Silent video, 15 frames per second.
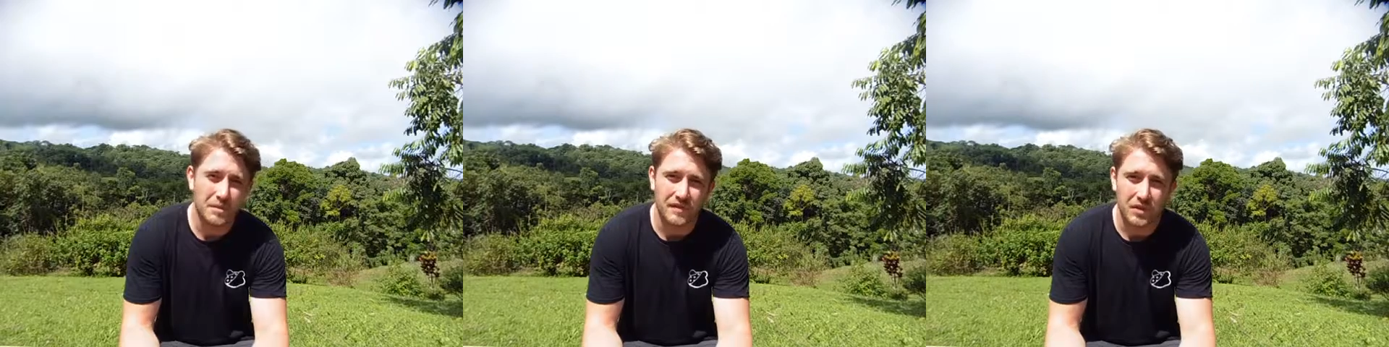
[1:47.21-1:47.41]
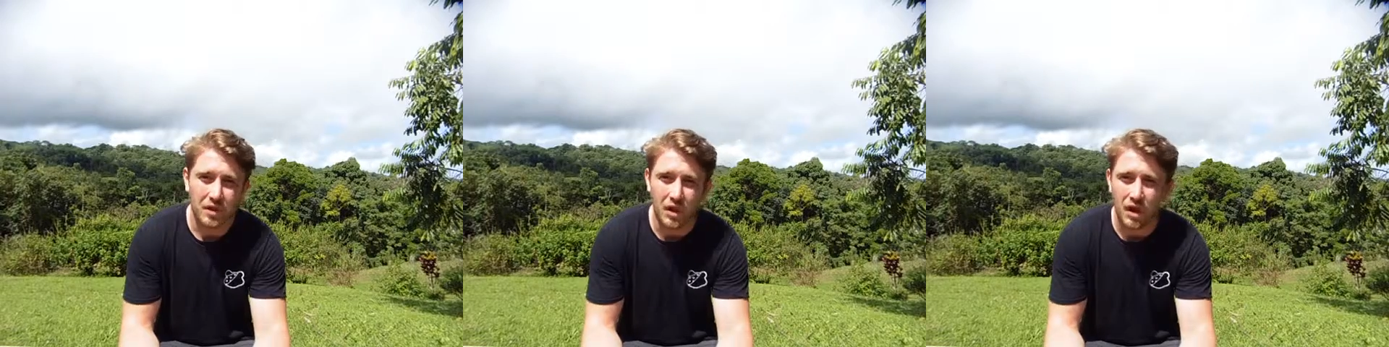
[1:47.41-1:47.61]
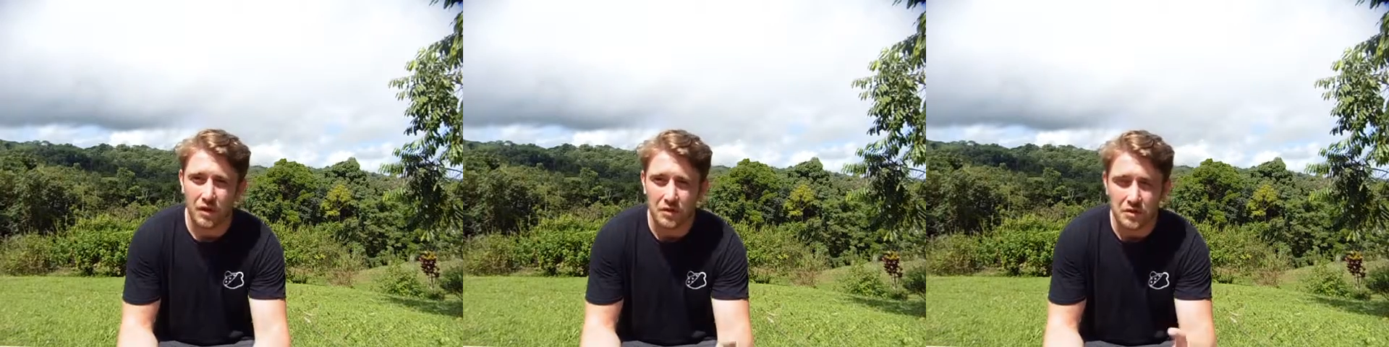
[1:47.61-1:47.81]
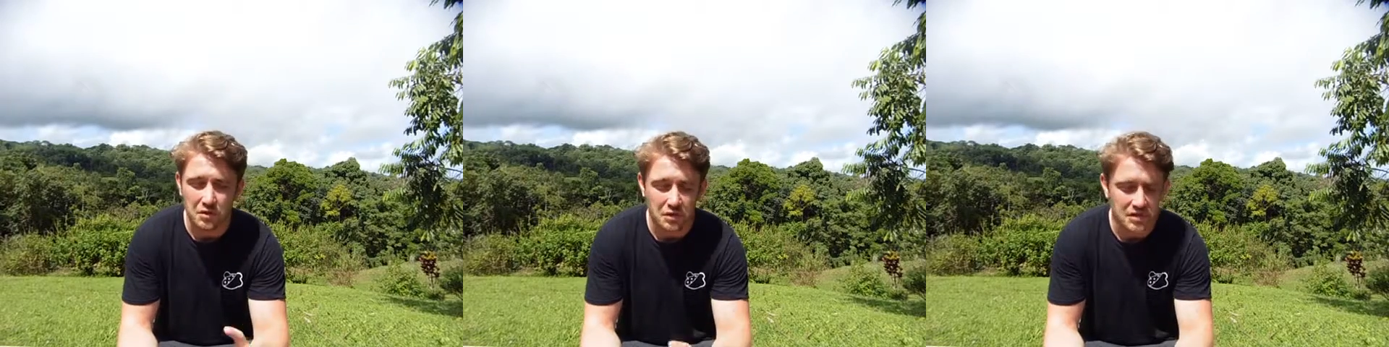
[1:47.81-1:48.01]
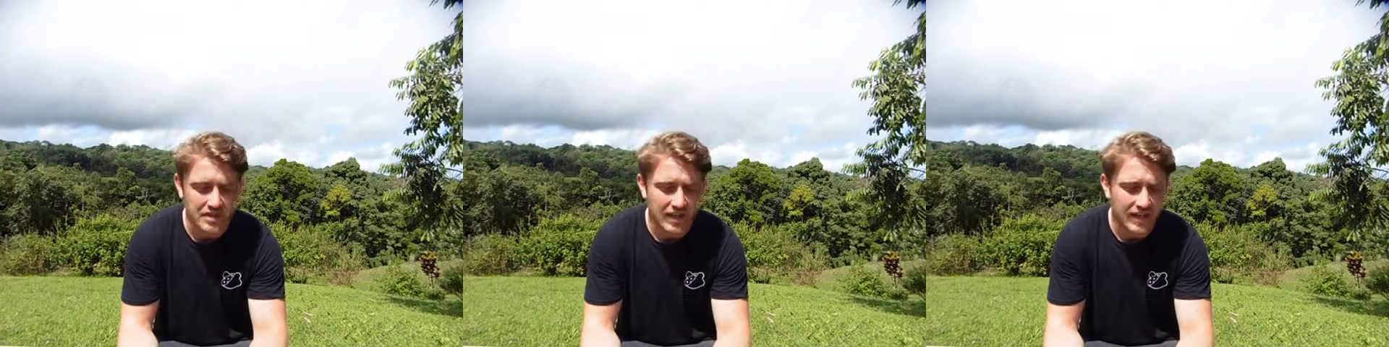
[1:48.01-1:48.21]
we've got other
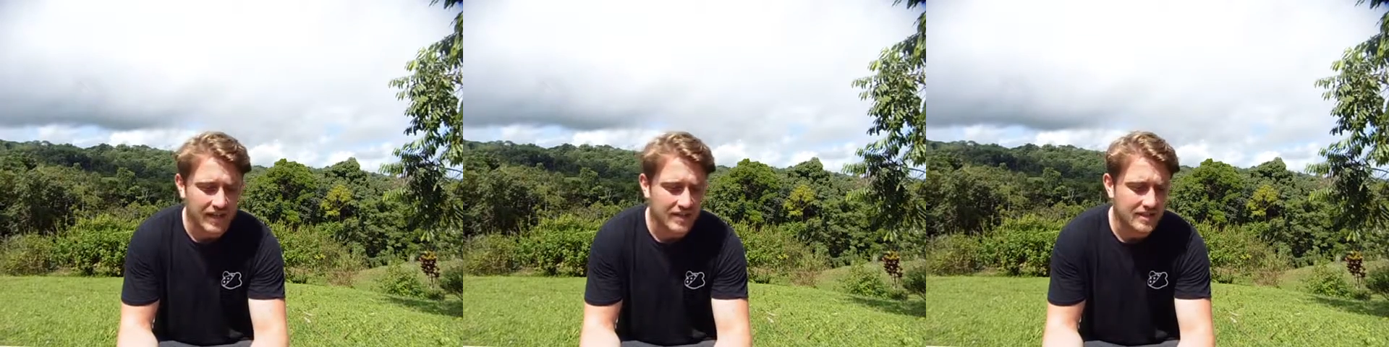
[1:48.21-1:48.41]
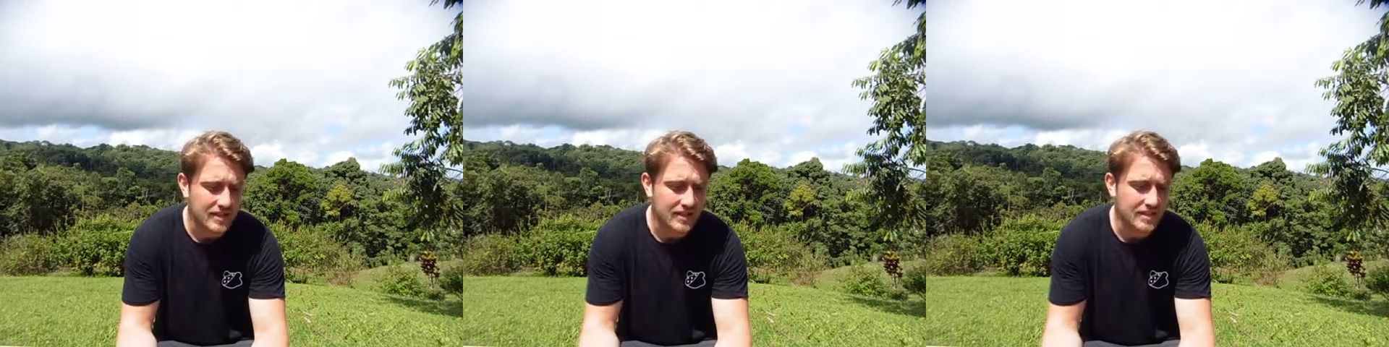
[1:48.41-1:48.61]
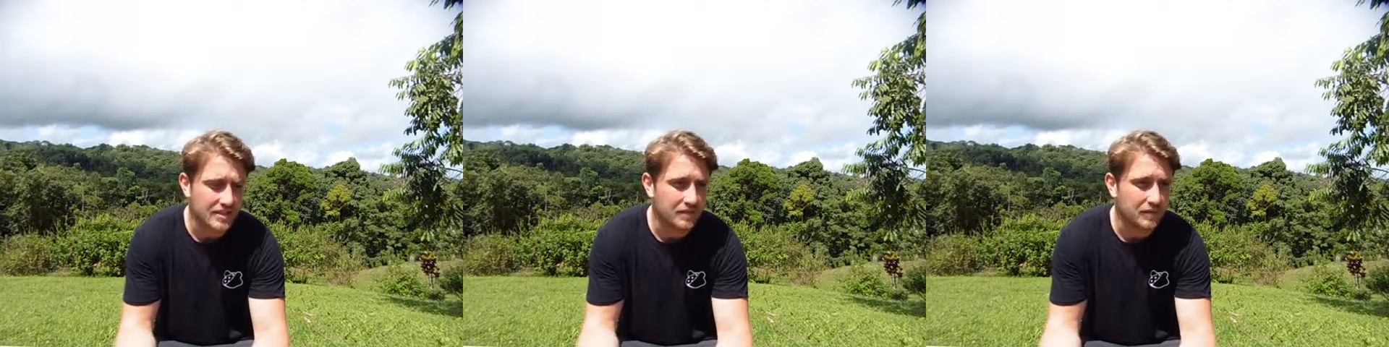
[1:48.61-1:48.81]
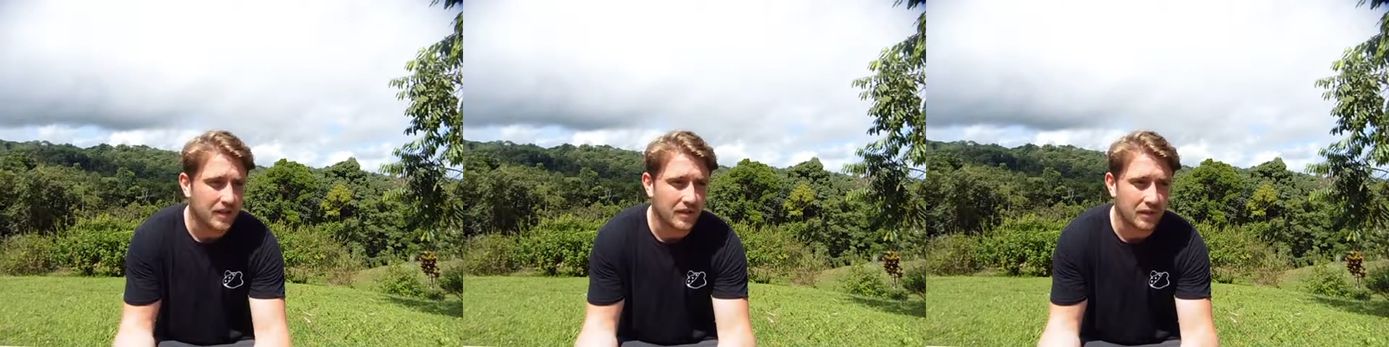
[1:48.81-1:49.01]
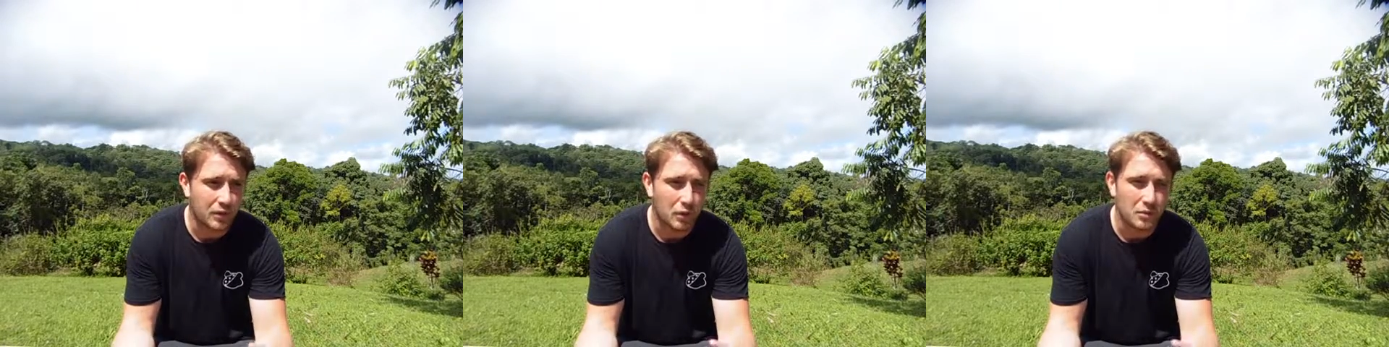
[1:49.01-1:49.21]
sort of scientists
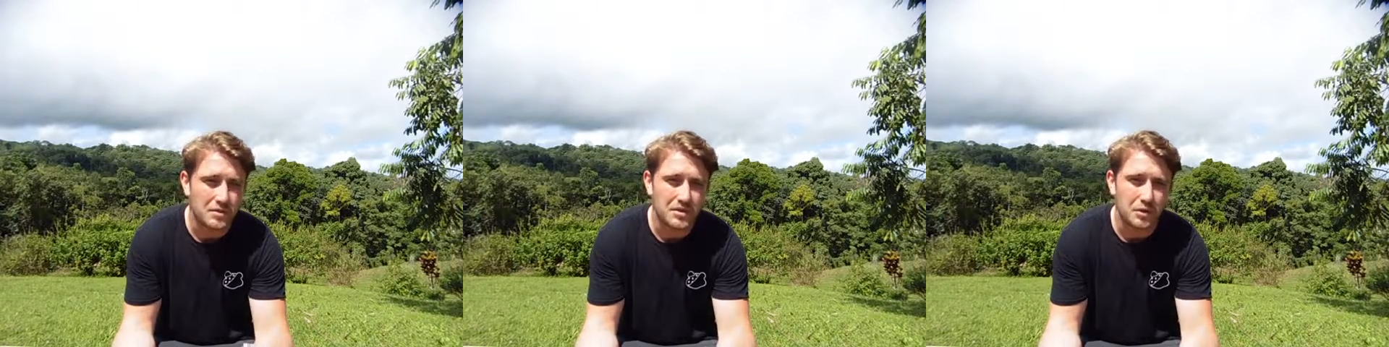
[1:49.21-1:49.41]
in the group.